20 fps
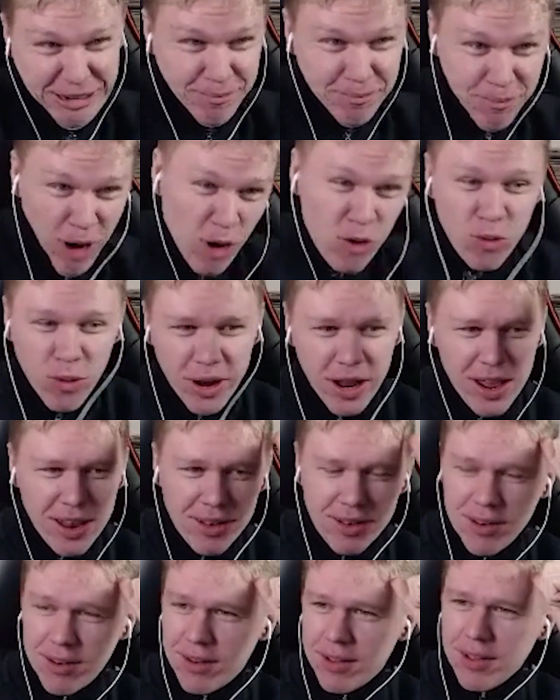Long one in.
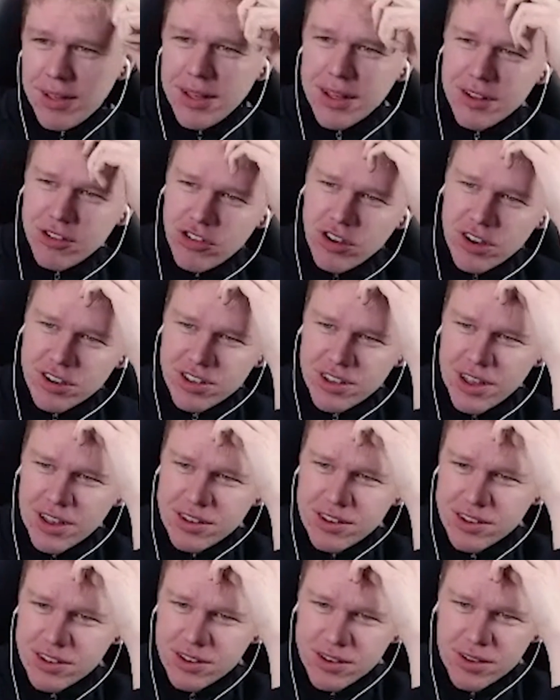
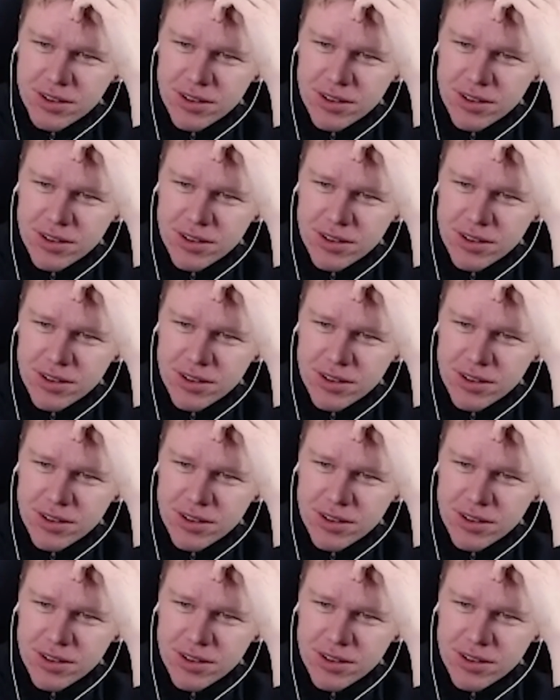Justice.